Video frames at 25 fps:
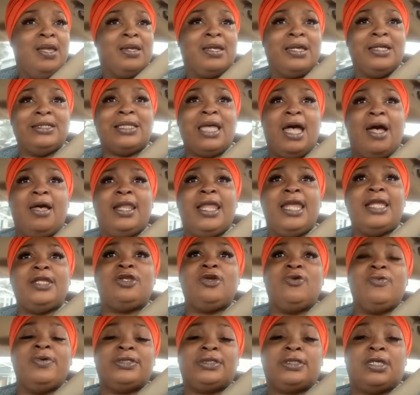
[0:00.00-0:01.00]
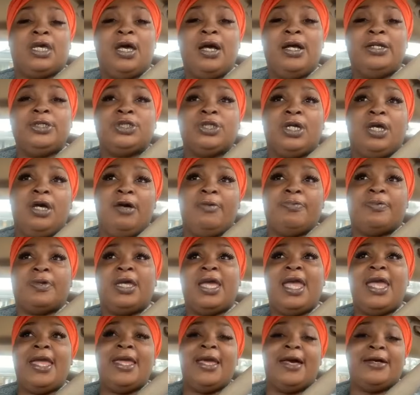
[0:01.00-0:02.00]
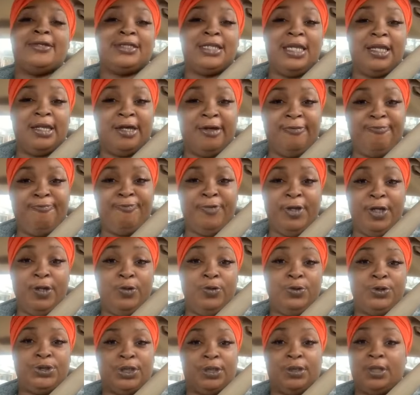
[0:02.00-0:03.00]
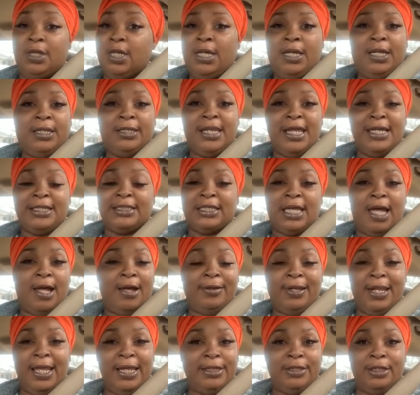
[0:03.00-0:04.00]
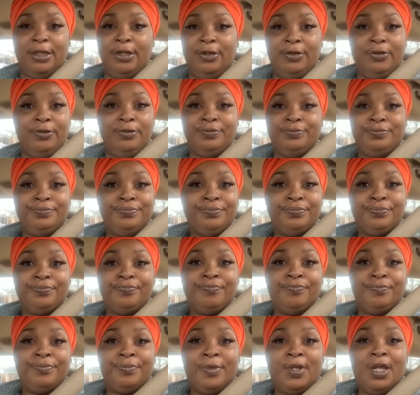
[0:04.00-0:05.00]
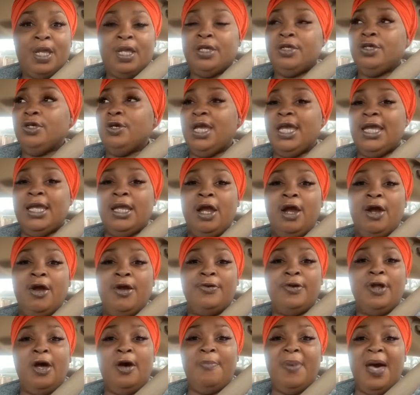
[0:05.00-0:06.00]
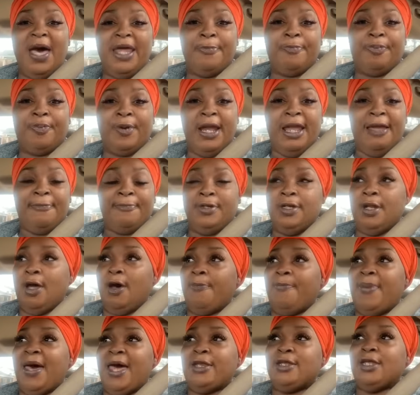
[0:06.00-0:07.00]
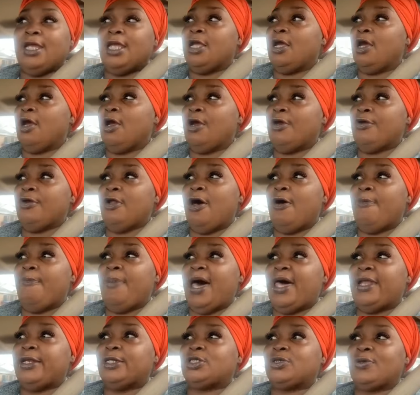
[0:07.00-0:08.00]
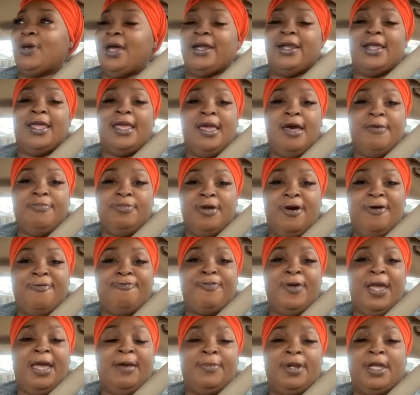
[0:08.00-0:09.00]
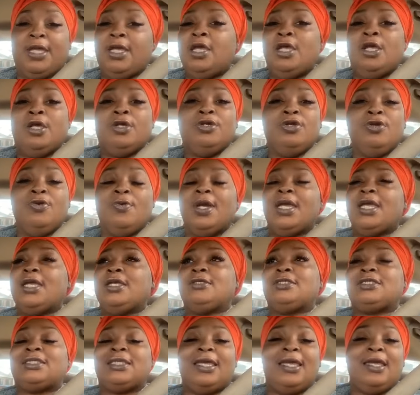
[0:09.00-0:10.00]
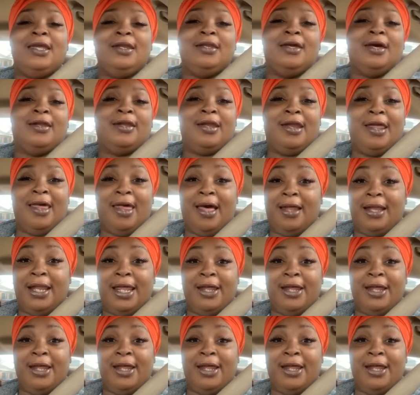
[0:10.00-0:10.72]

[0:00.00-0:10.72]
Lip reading: Because all they do is conjure up chaos and confusion. That's all they do. You ain't heard nobody praying for nobody. You ain't heard nobody trying to help no family. You ain't seen none of that.